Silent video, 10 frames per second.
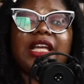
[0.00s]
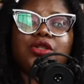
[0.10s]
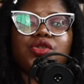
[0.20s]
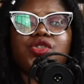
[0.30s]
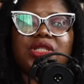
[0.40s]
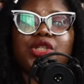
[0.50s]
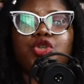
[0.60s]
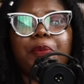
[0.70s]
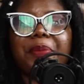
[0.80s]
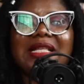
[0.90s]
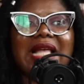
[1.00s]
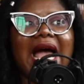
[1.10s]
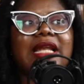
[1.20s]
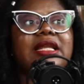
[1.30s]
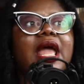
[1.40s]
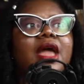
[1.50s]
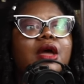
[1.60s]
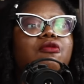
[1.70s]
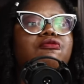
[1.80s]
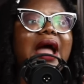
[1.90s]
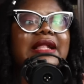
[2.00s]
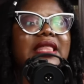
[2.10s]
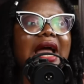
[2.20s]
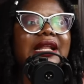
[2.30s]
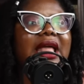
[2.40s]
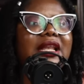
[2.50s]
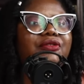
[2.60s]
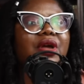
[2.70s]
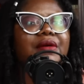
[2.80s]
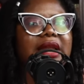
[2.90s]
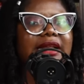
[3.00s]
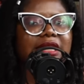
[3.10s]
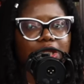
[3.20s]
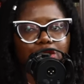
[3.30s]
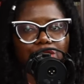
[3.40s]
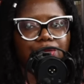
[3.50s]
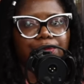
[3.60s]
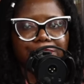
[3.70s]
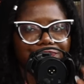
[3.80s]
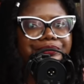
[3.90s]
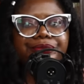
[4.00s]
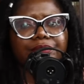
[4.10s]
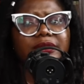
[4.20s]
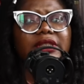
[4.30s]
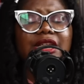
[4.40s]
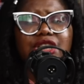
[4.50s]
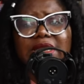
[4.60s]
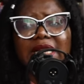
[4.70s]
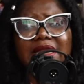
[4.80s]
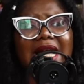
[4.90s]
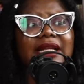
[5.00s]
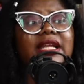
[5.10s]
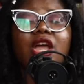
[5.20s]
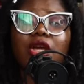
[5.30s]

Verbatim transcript: into certain topics. And right there and then, the very next issue, she did that.